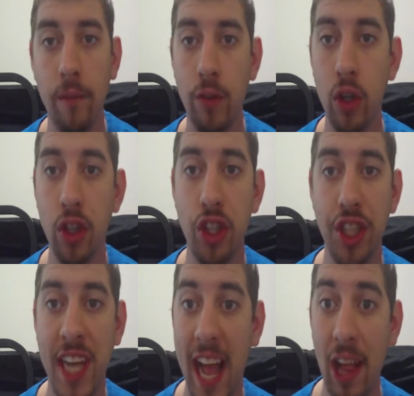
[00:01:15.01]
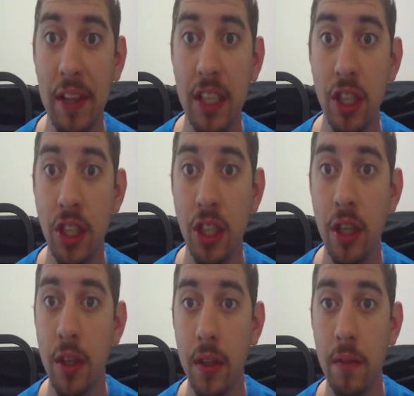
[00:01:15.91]
First challenge,
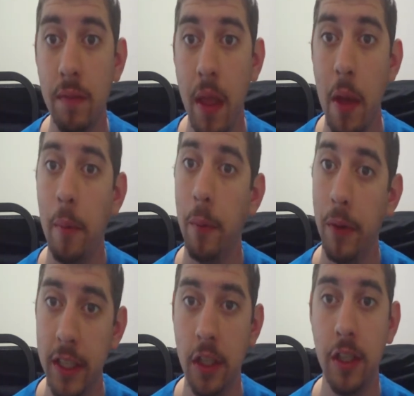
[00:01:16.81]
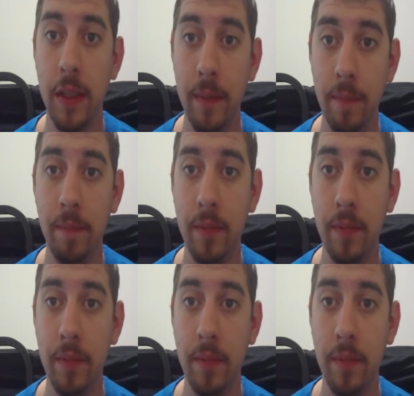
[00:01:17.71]
pretty good.